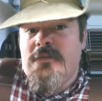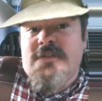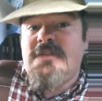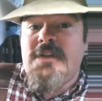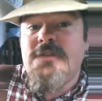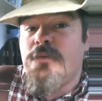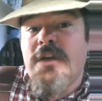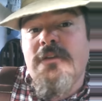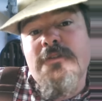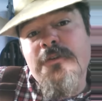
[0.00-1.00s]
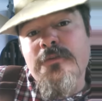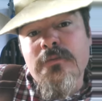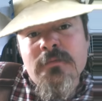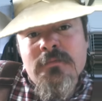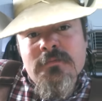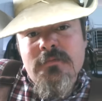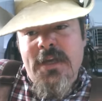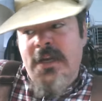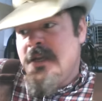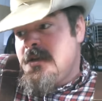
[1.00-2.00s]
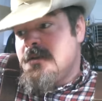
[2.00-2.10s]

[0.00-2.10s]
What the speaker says: Just he's a regular dude, and he